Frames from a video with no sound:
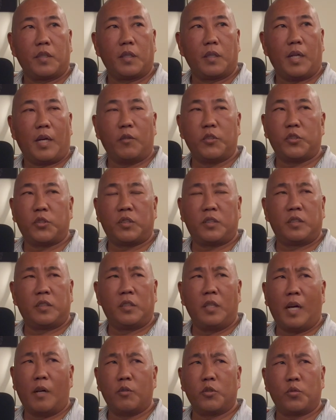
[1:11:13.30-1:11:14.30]
I was
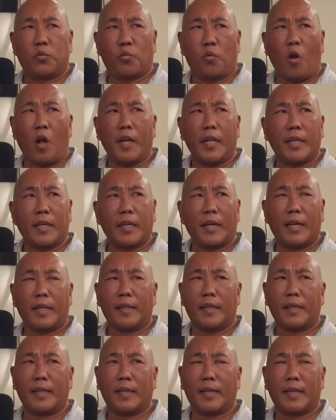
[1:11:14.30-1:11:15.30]
I was running I
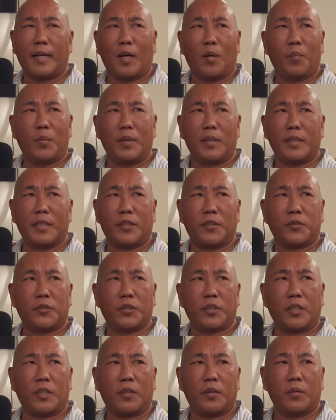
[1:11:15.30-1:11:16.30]
think a couple of years
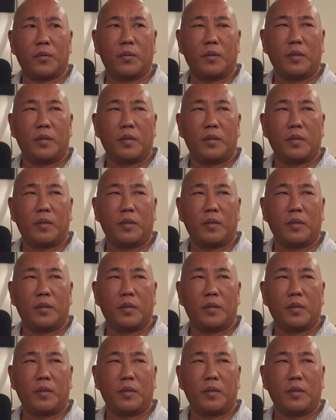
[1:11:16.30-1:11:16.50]
ago.